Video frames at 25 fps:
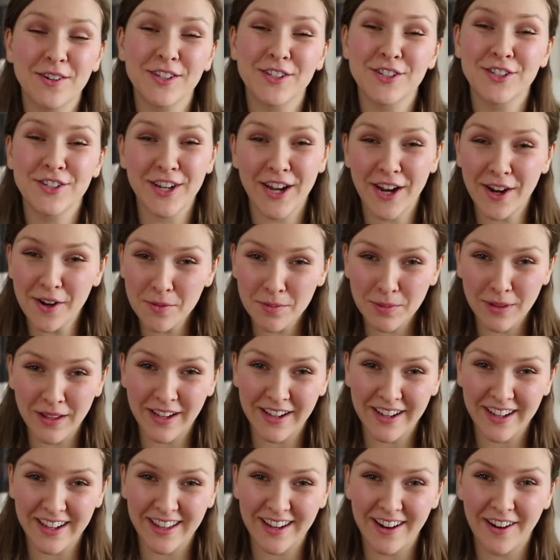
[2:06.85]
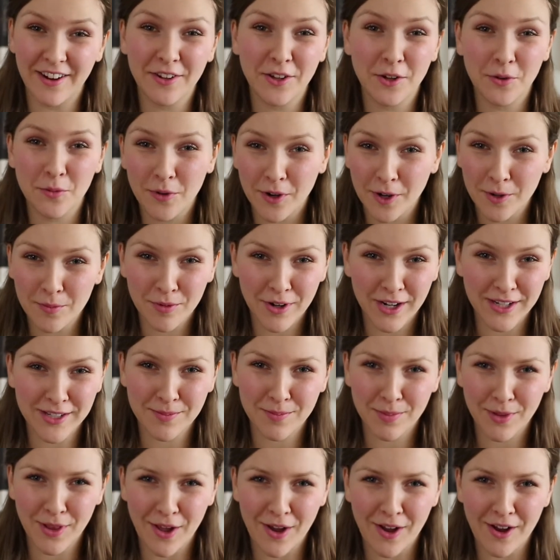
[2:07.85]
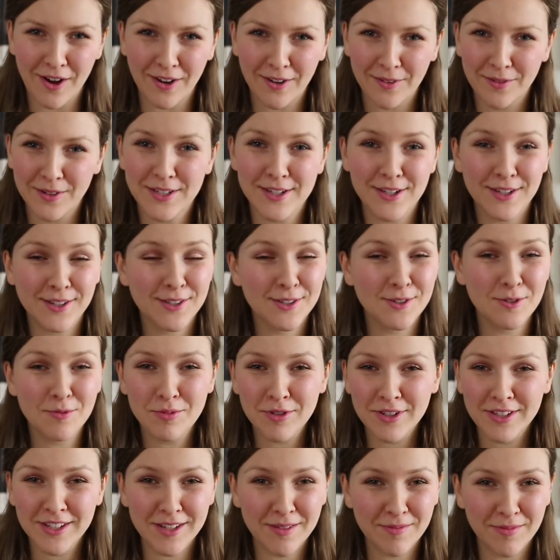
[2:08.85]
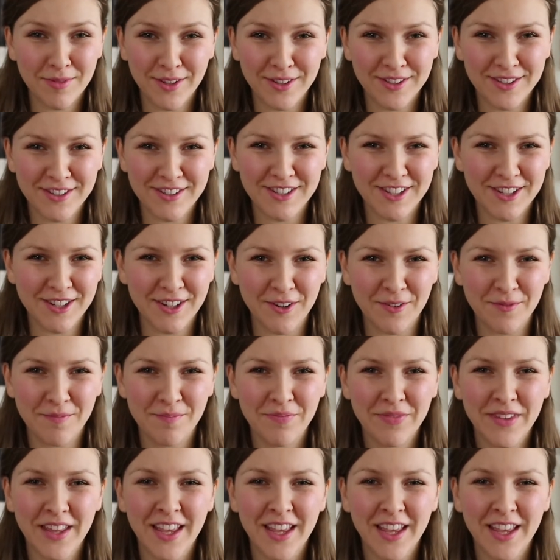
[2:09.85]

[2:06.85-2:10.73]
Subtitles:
or share plugin on your WordPress blog, which is super simple to do.